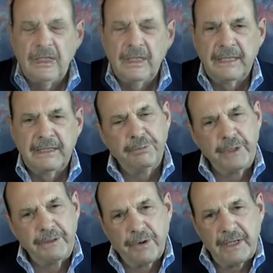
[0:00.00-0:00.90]
And if
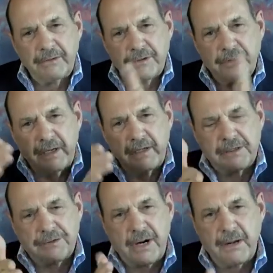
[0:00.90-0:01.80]
we try to
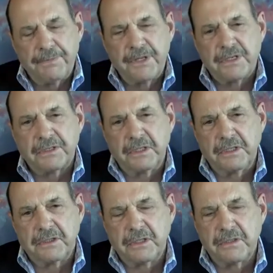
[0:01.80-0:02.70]
drop this
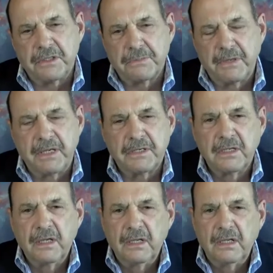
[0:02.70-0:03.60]
into the space
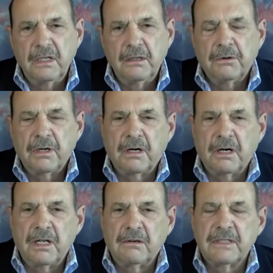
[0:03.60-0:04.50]
where
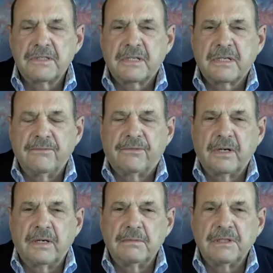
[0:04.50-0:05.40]
all of us come
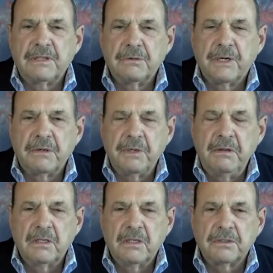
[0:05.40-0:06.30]
from and the way
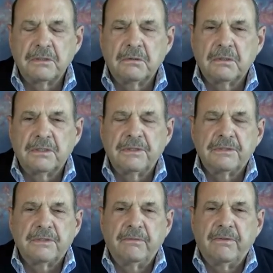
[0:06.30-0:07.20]
we look at the world,
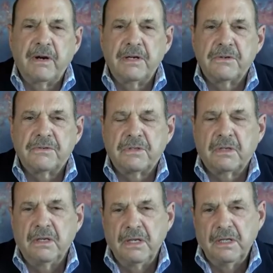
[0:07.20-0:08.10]
there's some very
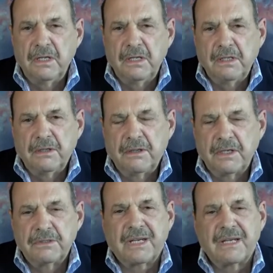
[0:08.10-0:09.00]
interesting
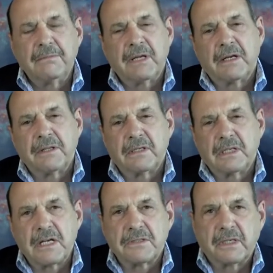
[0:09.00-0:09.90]
things that come out of the
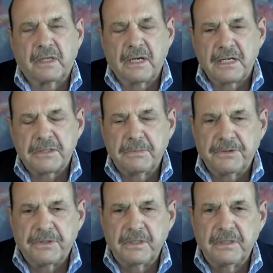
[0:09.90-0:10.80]
Gnostic
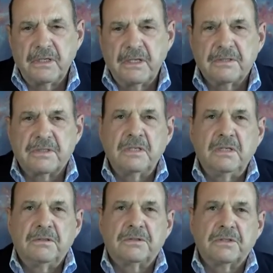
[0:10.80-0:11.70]
Gospels and the
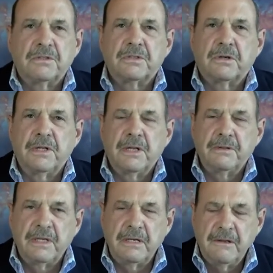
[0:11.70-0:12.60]
Essenes,
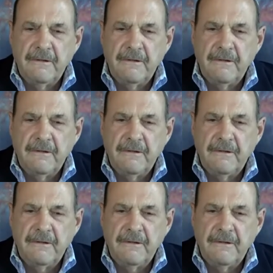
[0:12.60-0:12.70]
and they,